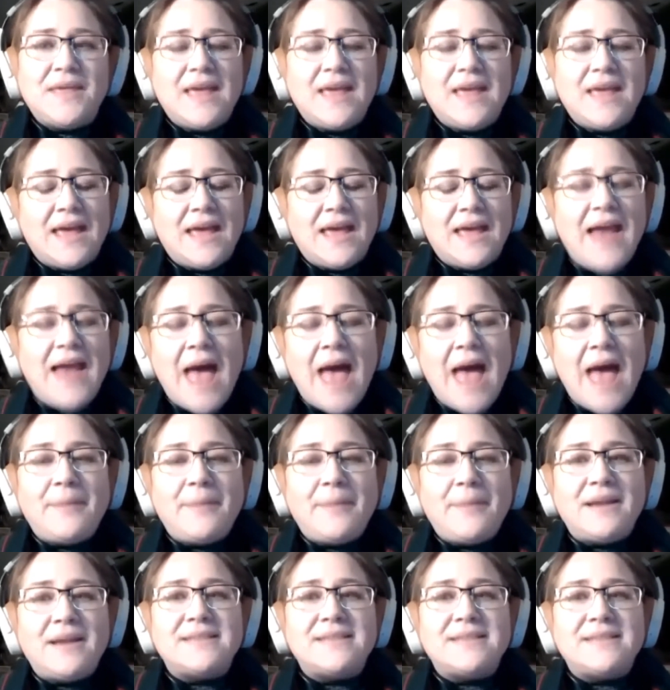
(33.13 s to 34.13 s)
And
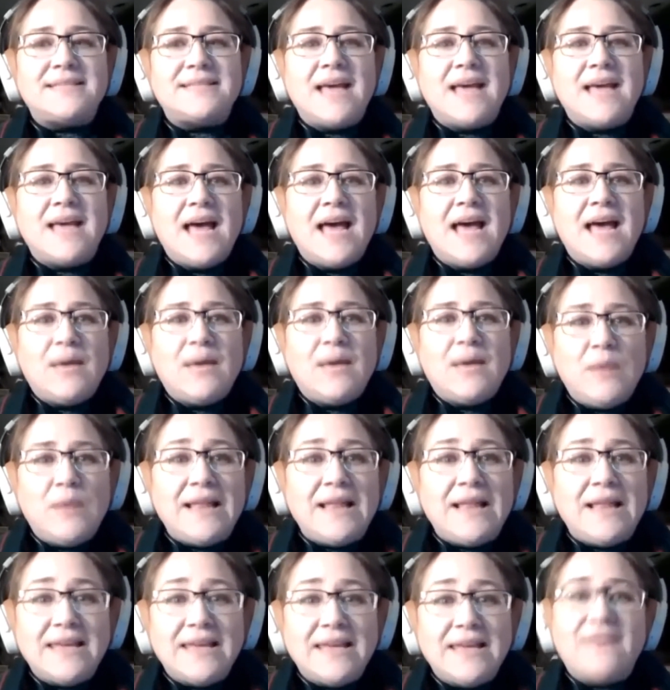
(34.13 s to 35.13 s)
happiness
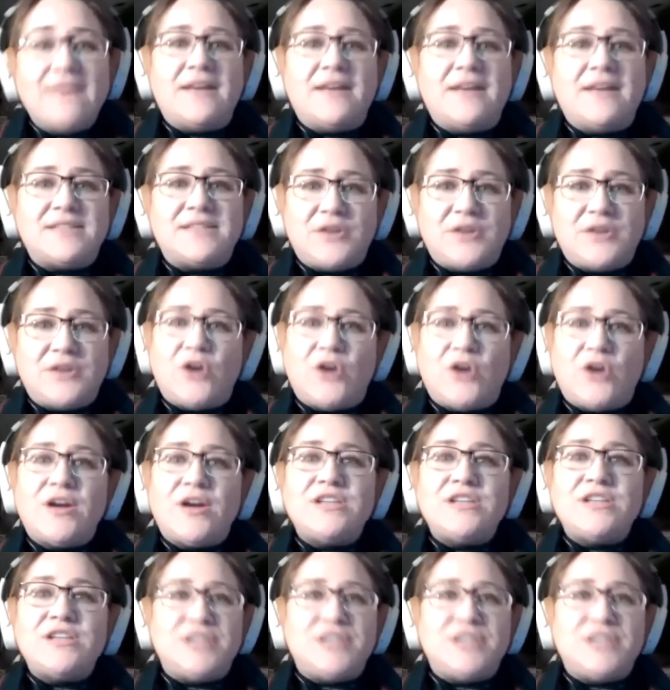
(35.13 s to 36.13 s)
will give us the
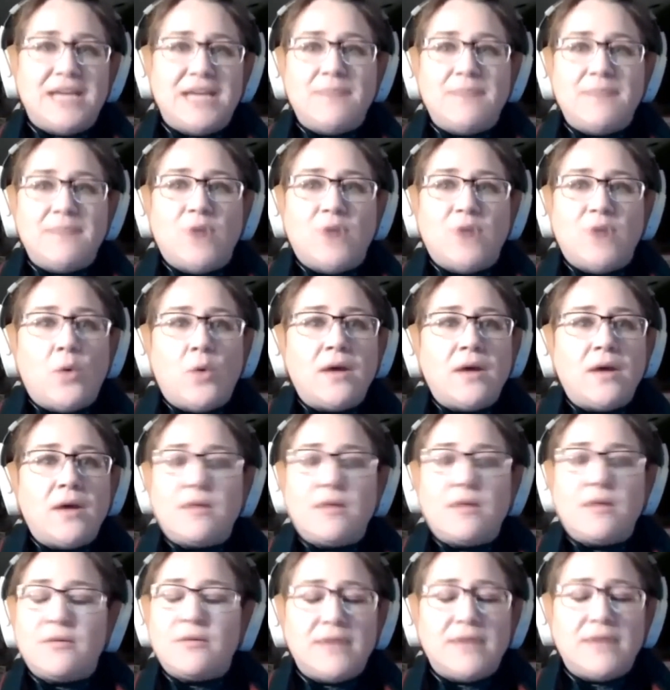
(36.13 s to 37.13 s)
courage to keep going
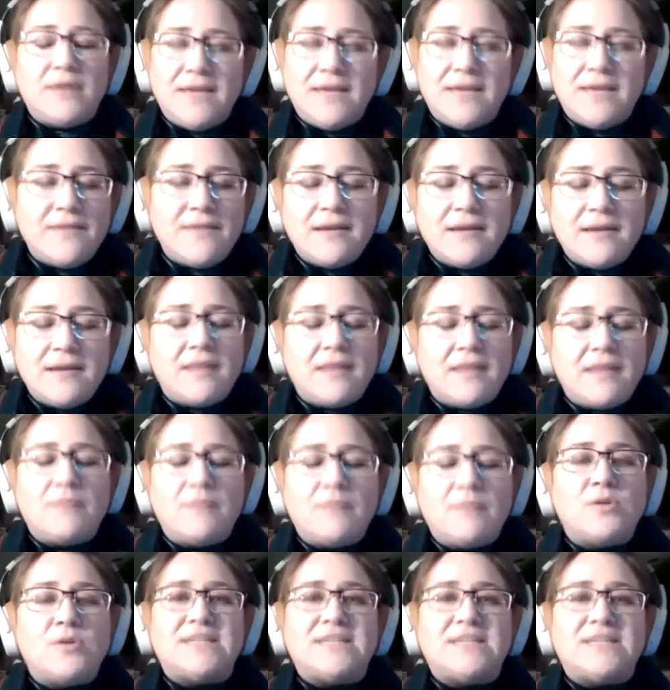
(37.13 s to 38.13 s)
through even the
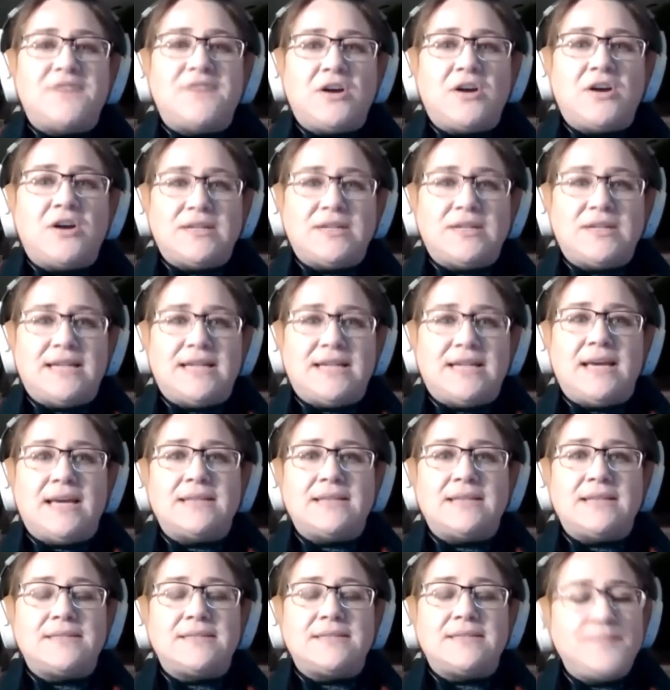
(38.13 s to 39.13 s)
most difficult
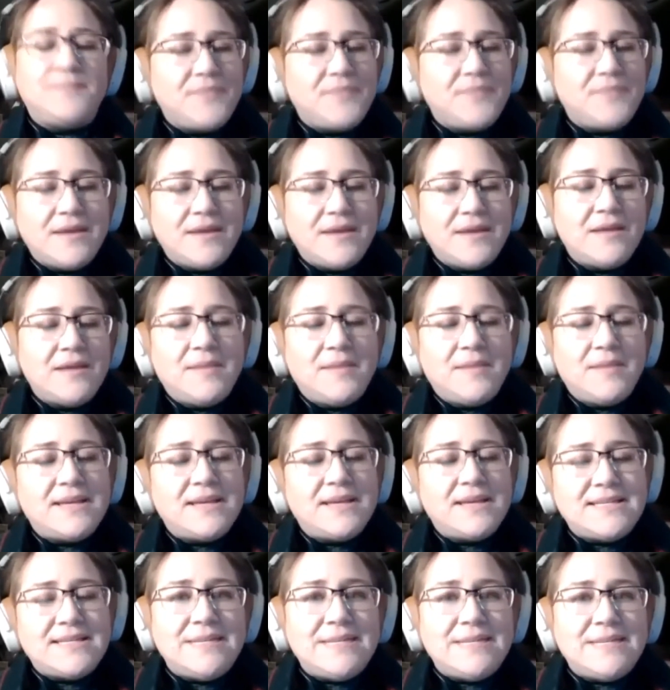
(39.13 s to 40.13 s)
days.
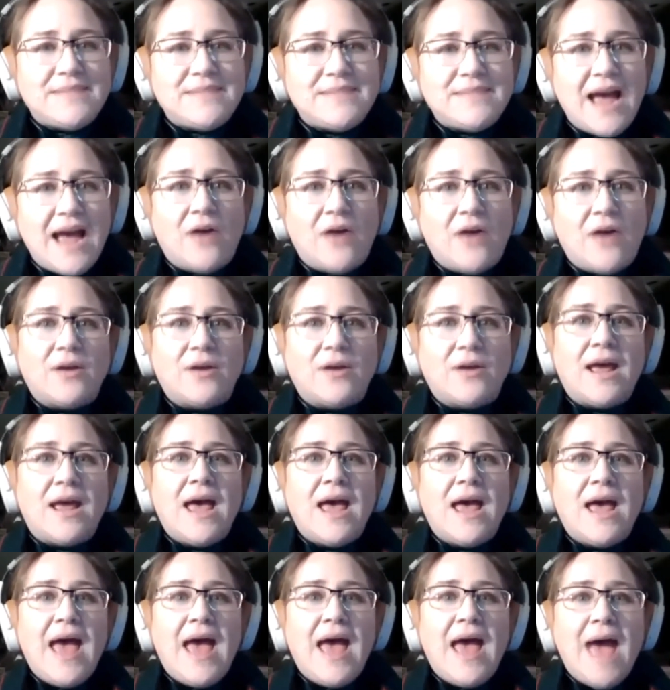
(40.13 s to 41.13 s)
Because deep down,
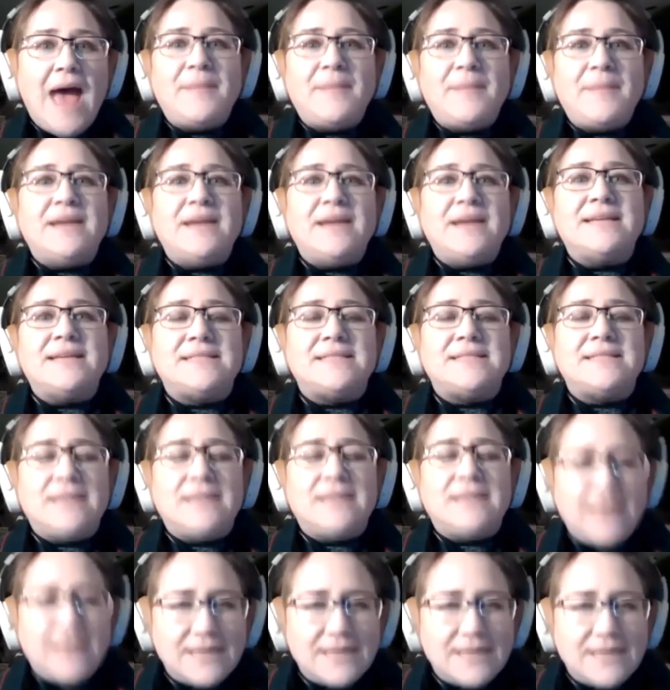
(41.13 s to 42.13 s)
happiness
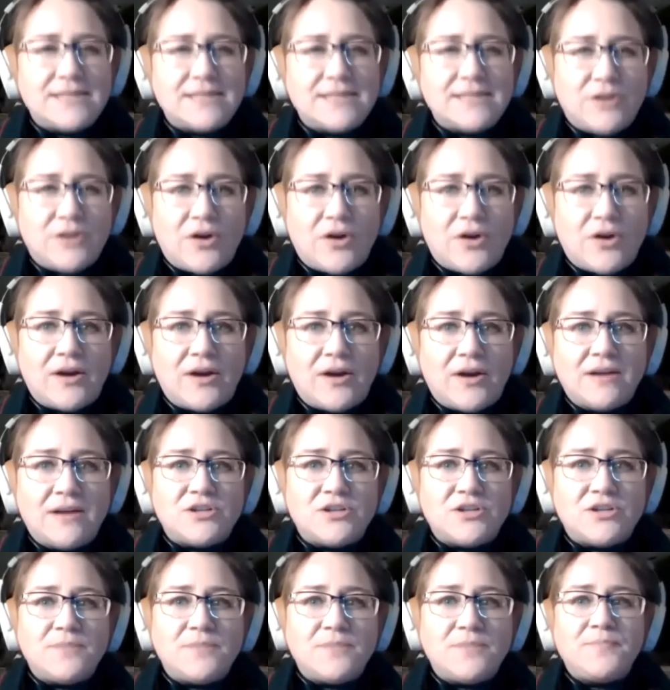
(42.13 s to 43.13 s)
is
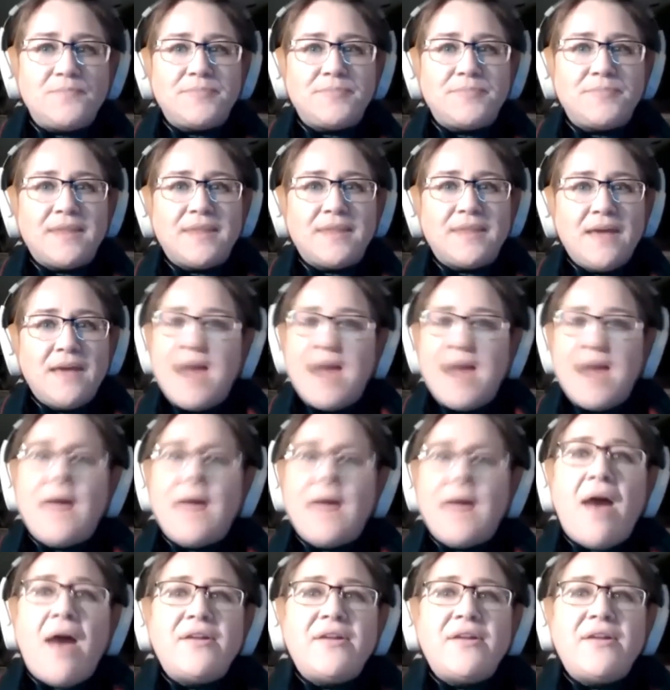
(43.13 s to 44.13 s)
courage.
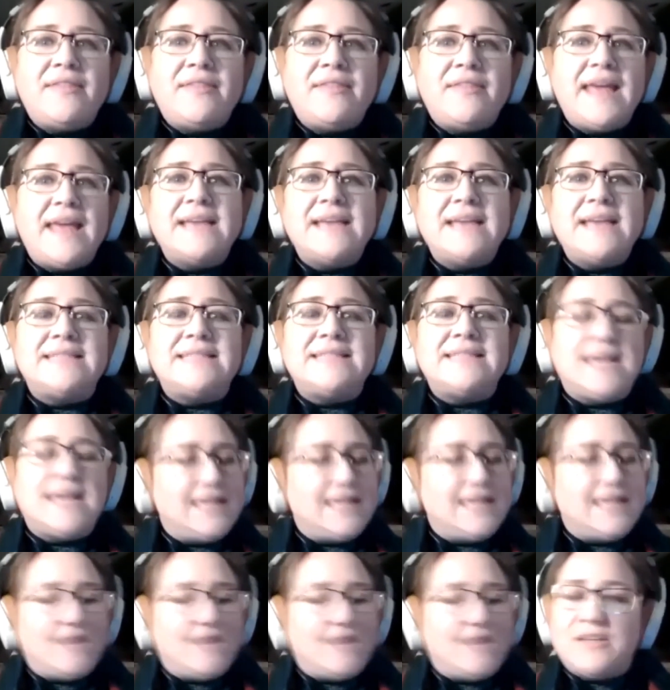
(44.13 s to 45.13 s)
Now, other things
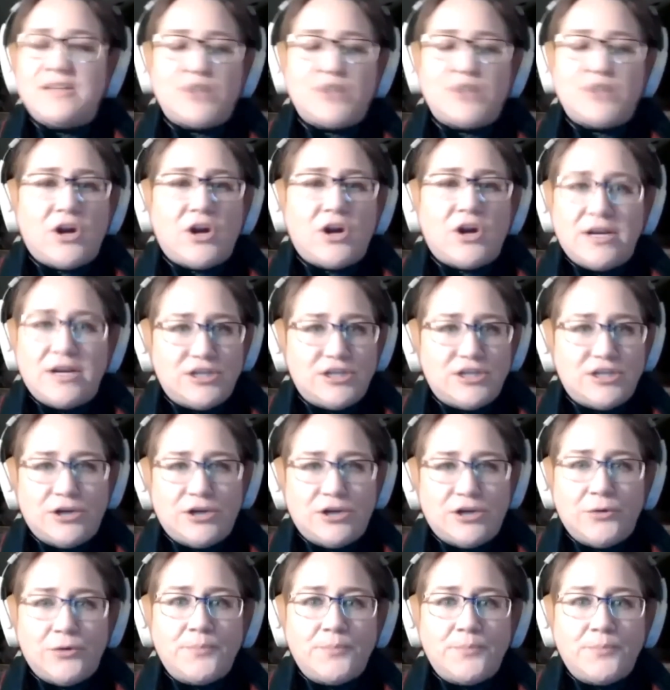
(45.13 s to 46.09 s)
can give us courage too.